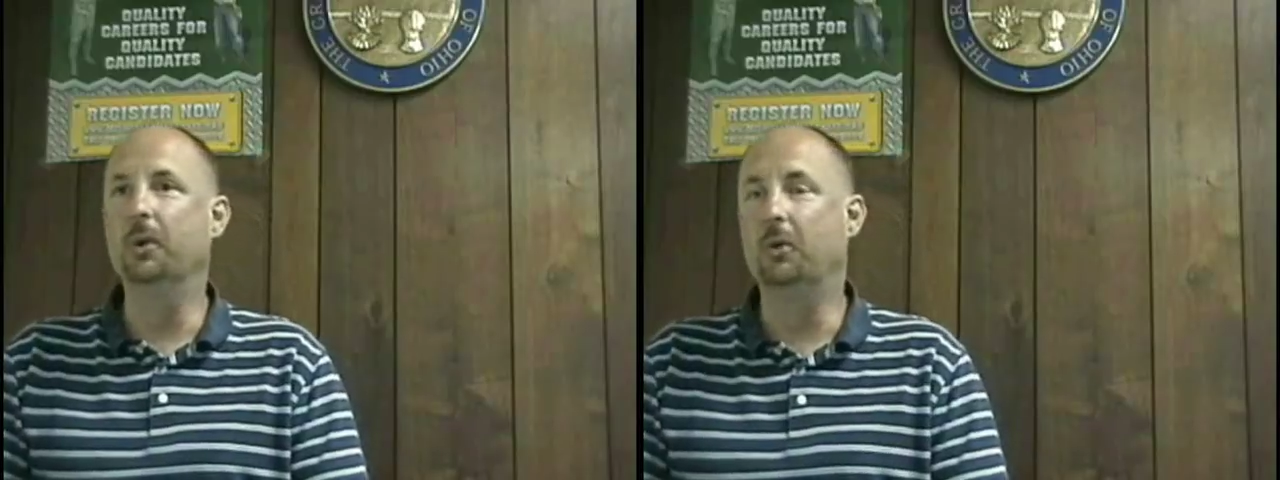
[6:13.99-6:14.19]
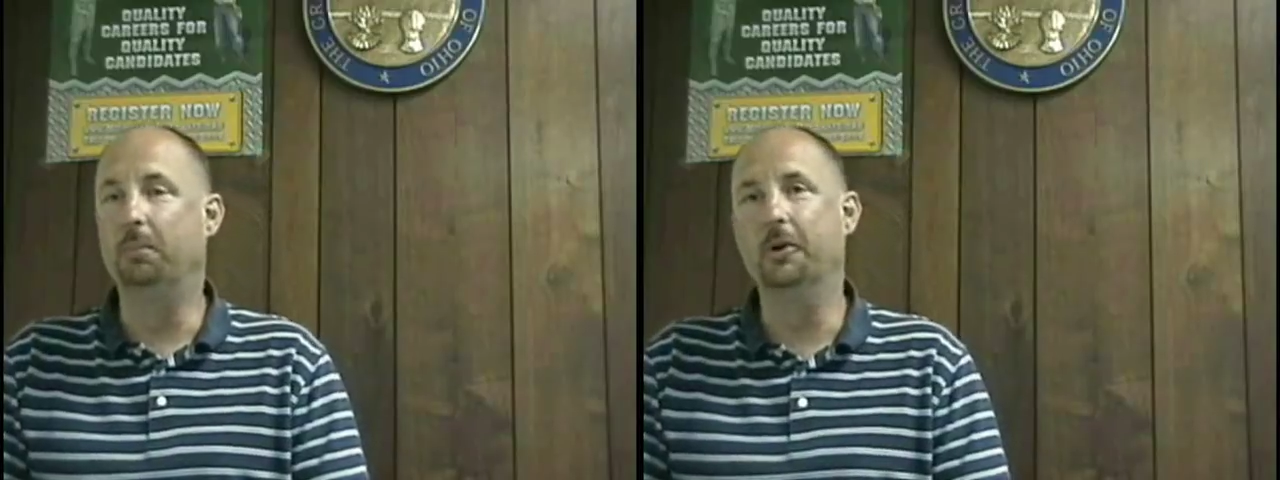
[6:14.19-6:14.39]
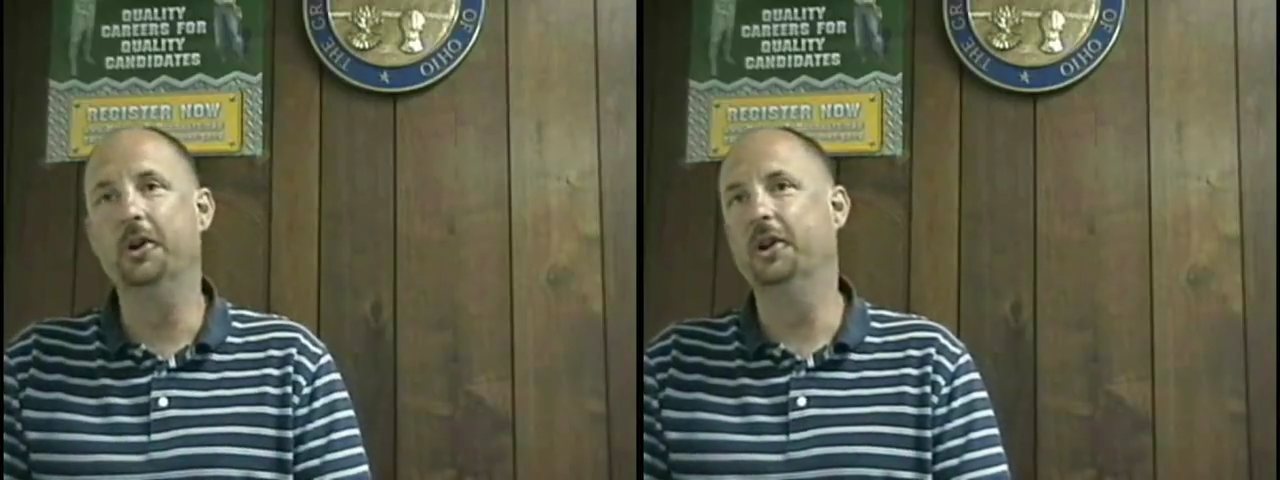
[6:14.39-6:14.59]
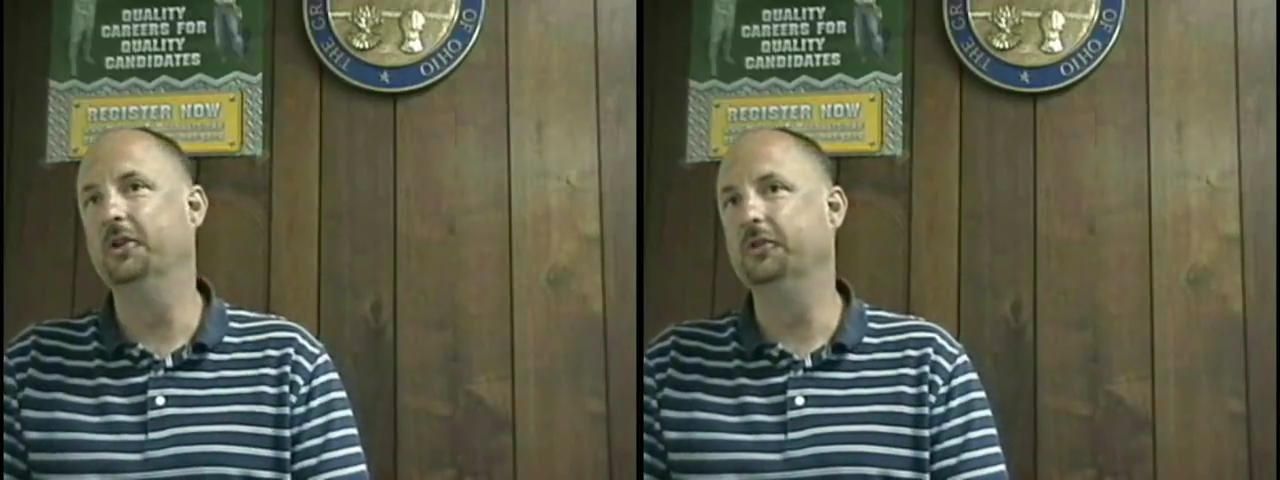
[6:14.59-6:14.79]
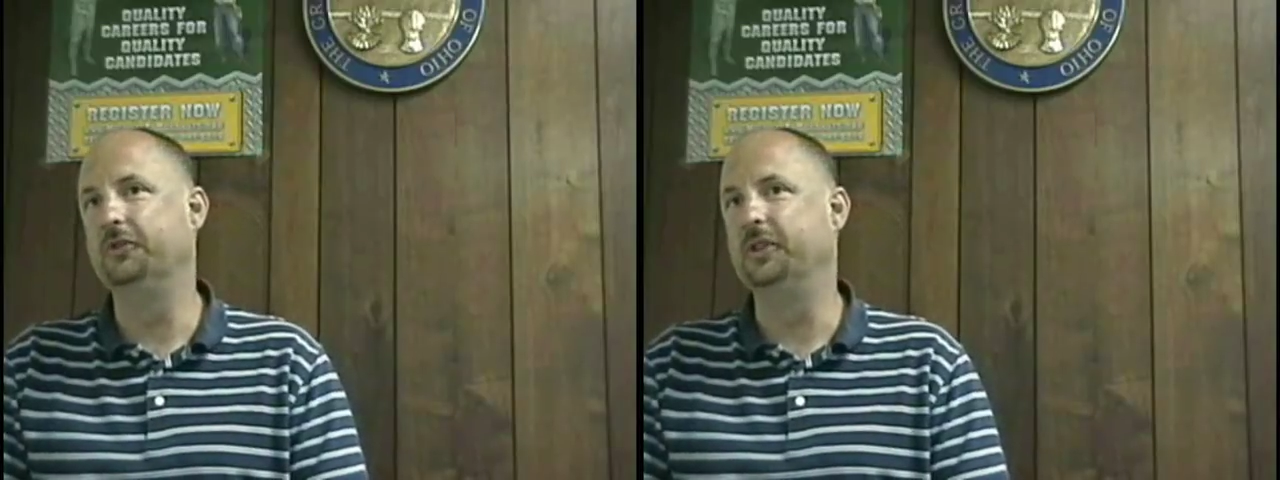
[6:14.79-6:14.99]
mill putting in a
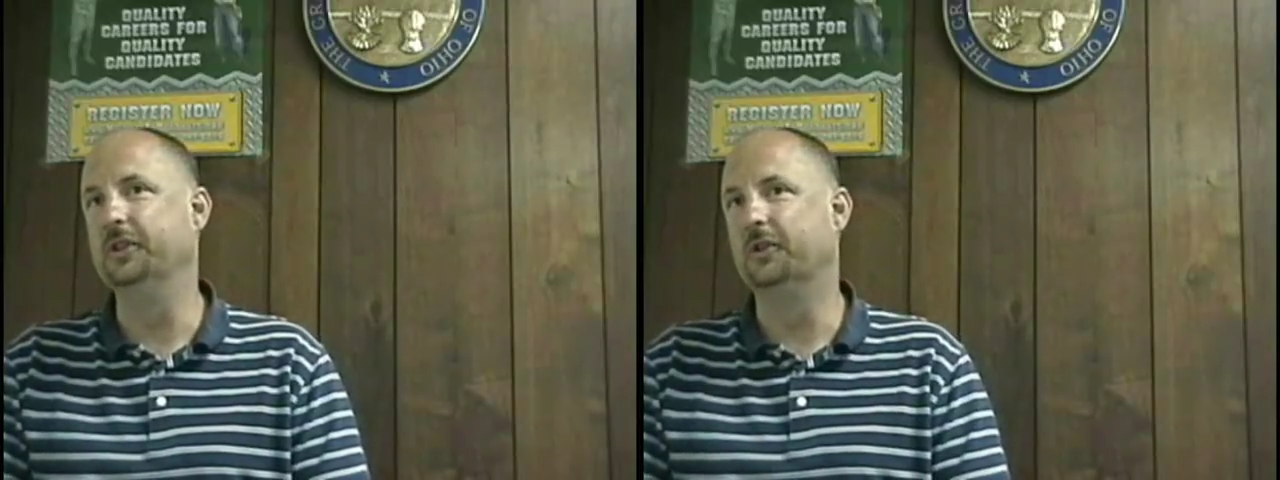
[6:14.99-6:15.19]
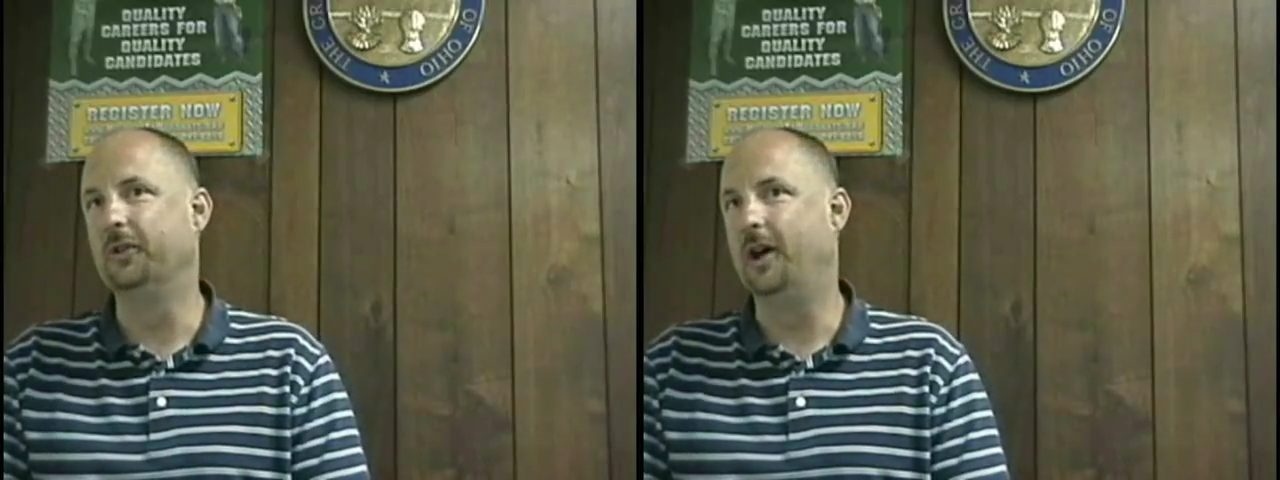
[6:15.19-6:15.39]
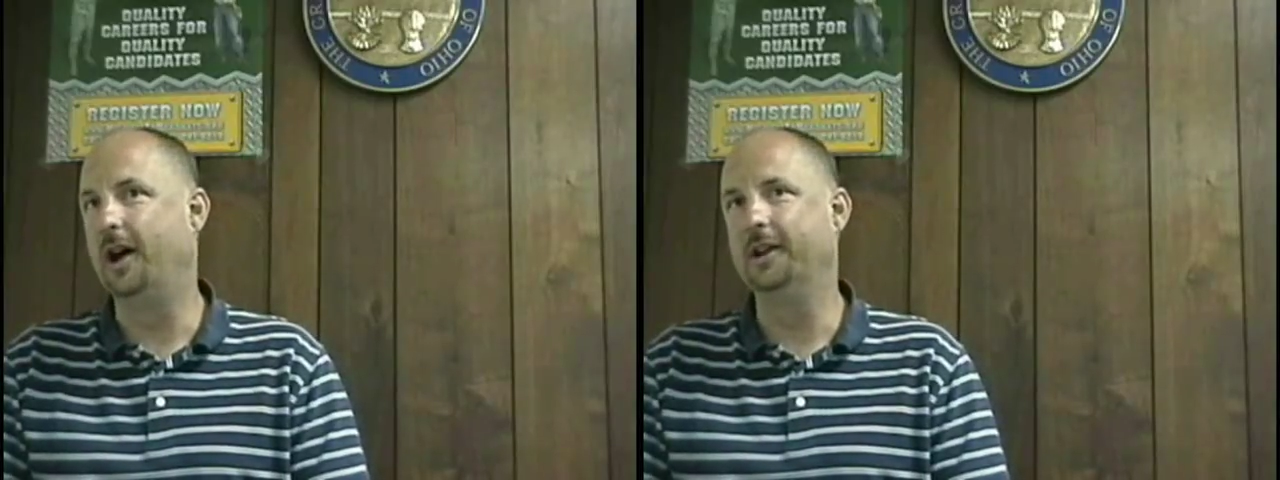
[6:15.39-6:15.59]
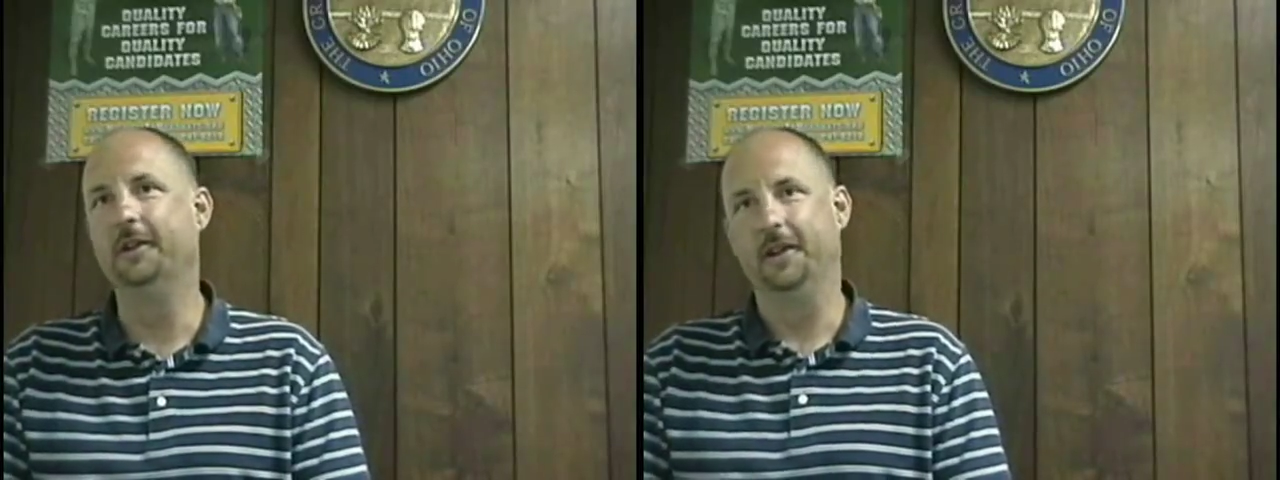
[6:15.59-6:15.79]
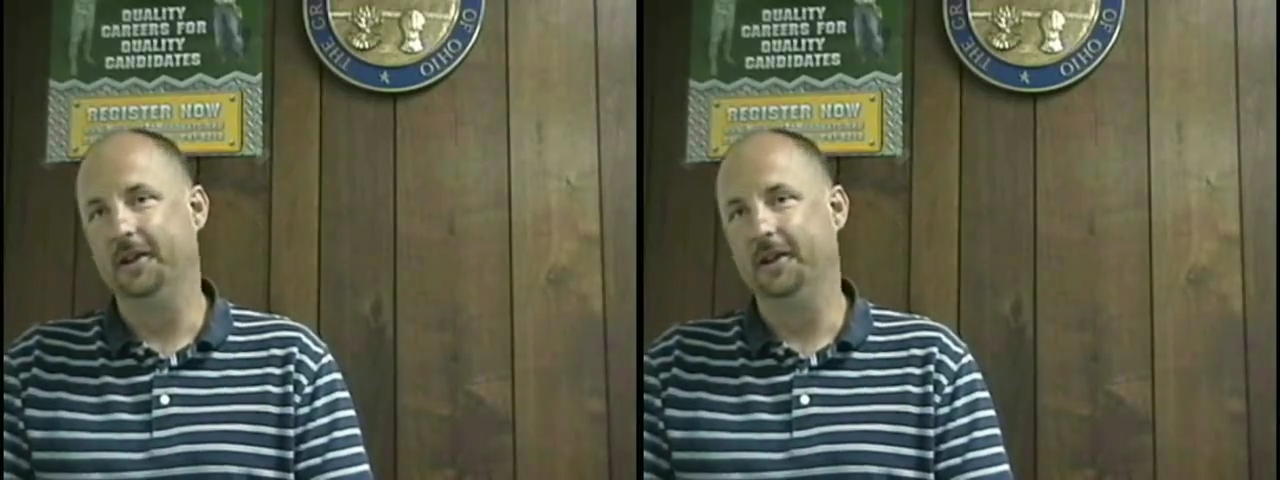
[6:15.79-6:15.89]
new steel line.